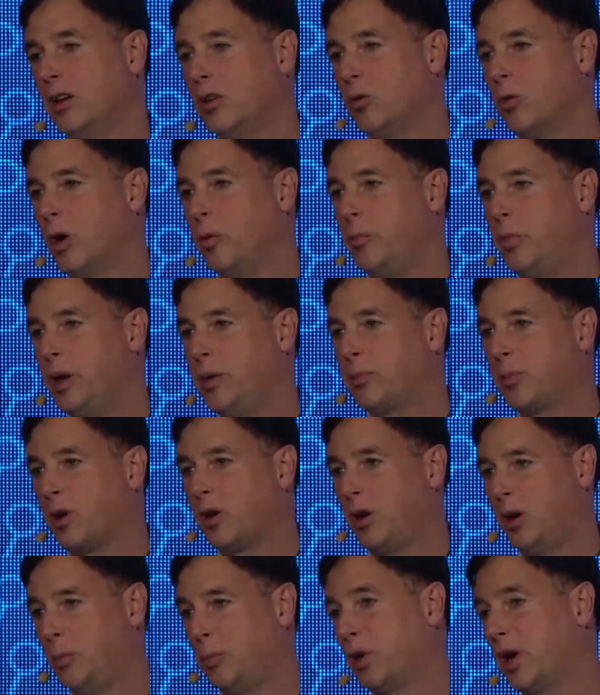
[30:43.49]
when people
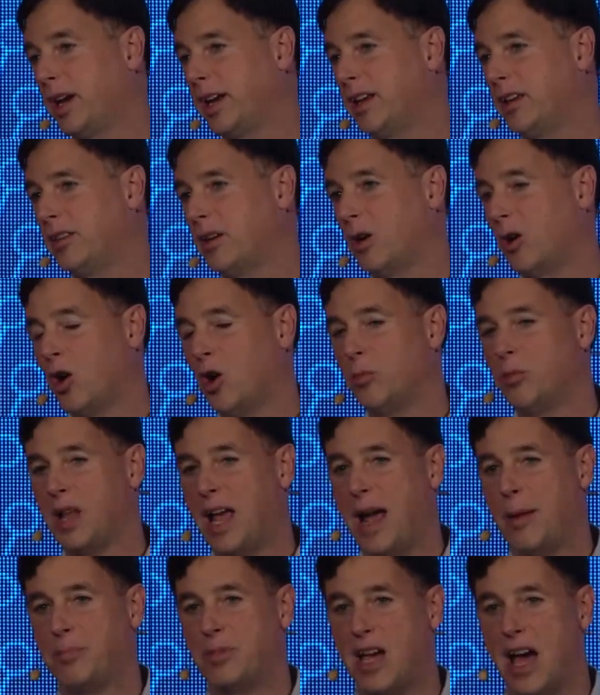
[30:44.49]
are bringing their home
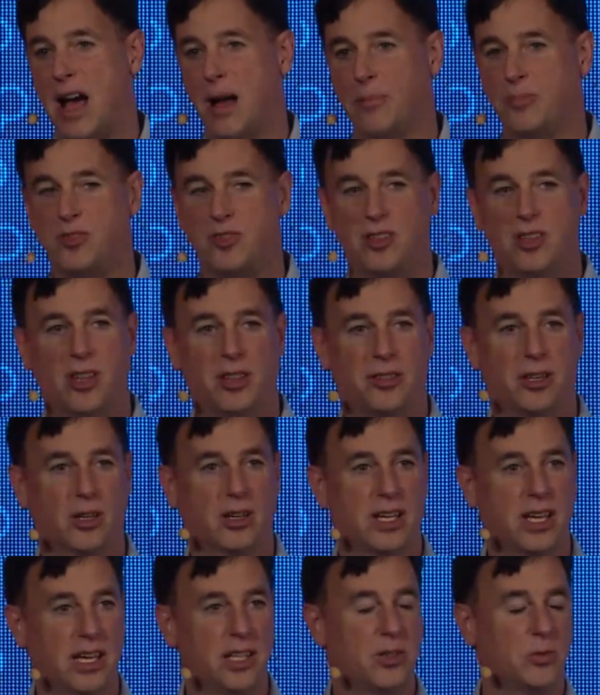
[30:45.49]
laptops that their
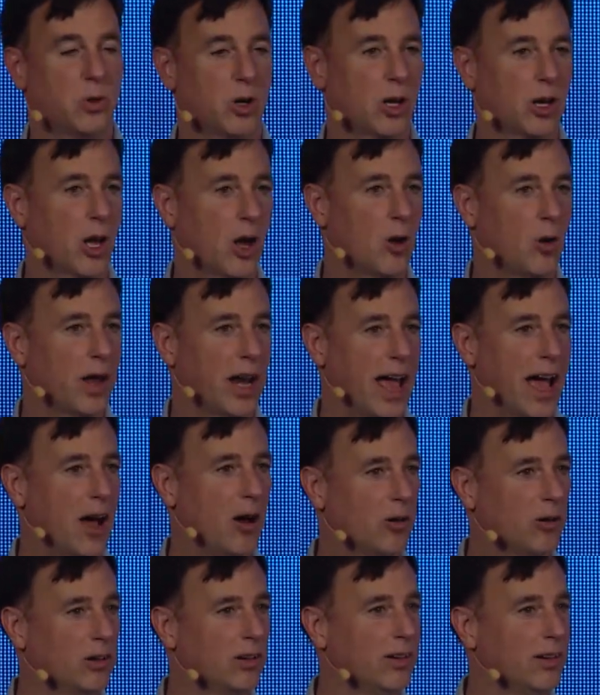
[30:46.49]
kids were going
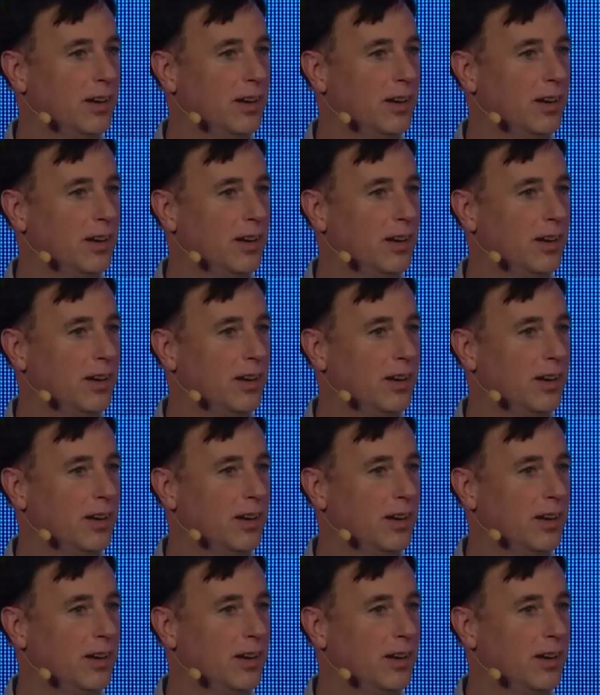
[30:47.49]
out